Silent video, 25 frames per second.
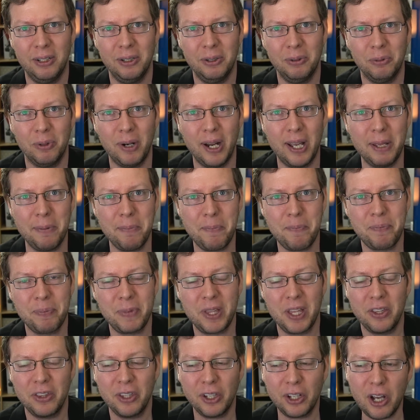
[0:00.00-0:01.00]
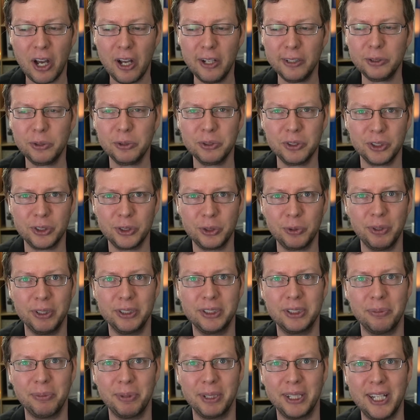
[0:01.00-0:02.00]
right? The consoles are doing
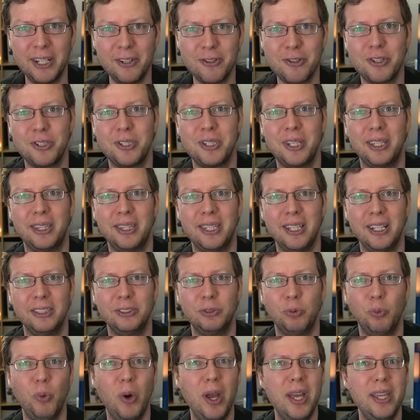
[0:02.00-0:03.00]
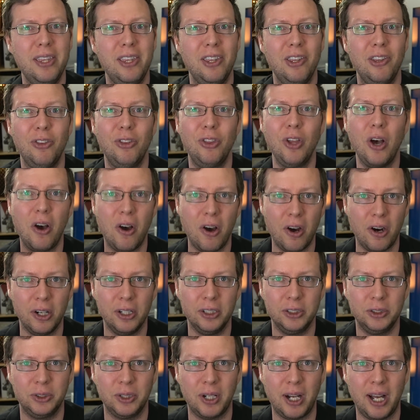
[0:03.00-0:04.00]
something interesting things with the
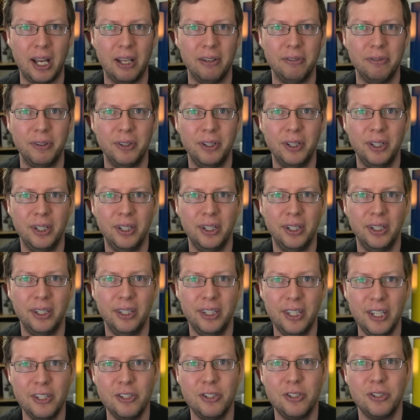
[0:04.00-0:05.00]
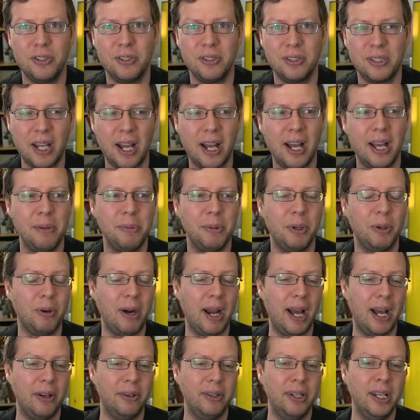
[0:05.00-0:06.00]
hard drive this time
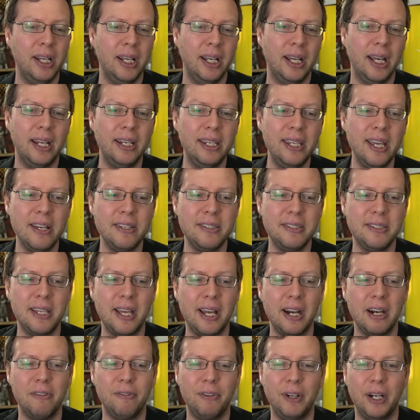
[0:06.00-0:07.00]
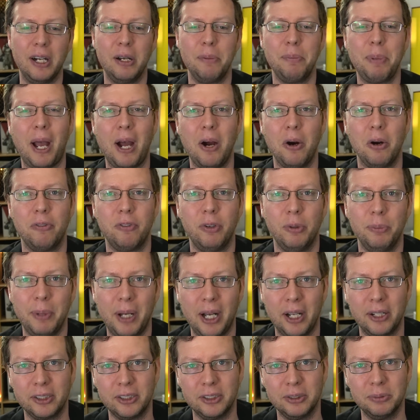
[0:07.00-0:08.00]
around. And yes, they are very powerful
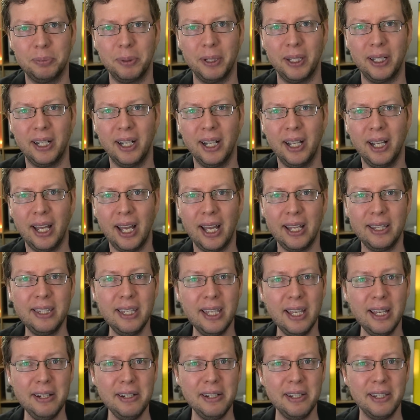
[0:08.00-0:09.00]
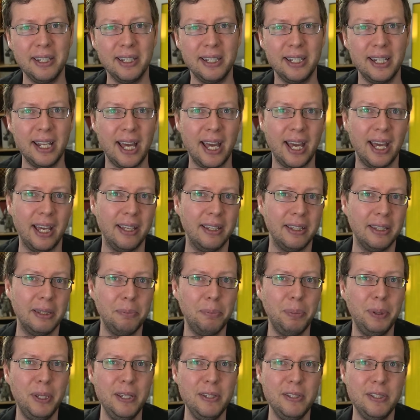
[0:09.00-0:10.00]
boxes, but at the end of the day, the
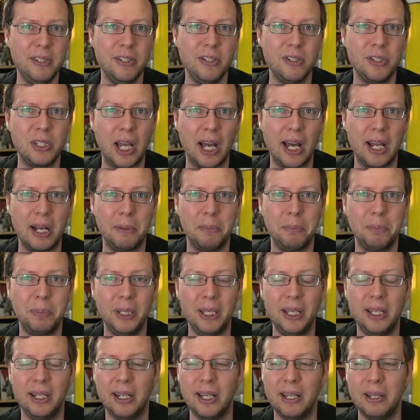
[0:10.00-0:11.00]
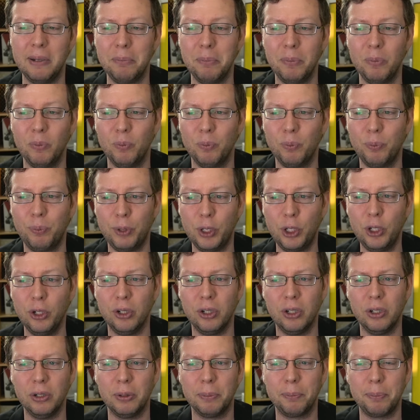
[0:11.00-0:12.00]
PC's got it beat in
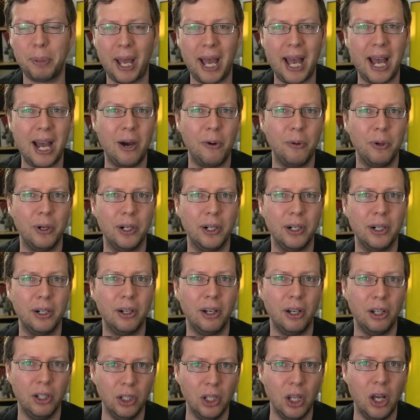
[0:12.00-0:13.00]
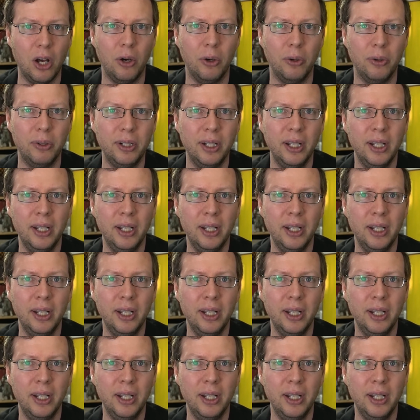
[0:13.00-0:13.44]
pure power alone.